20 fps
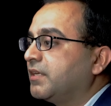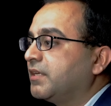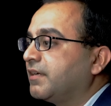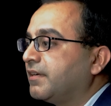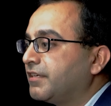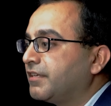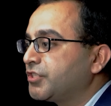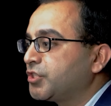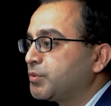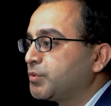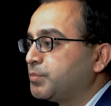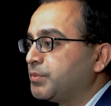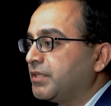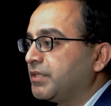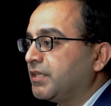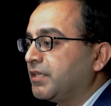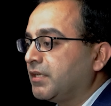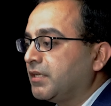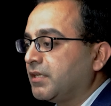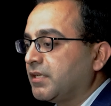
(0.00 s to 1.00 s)

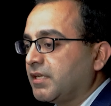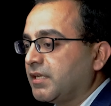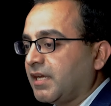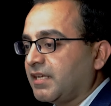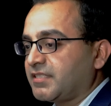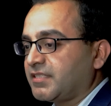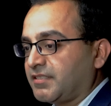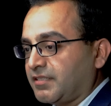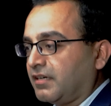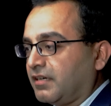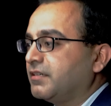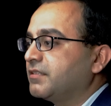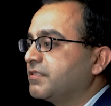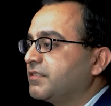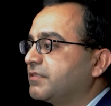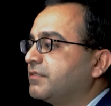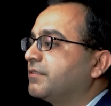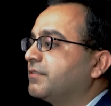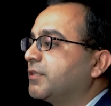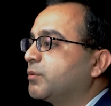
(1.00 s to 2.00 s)
has started his
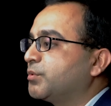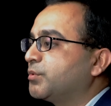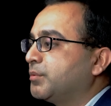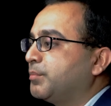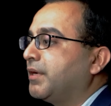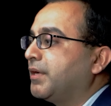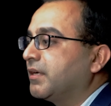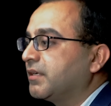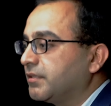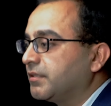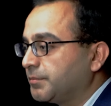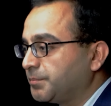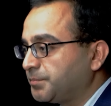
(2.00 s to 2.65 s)
career with a bang.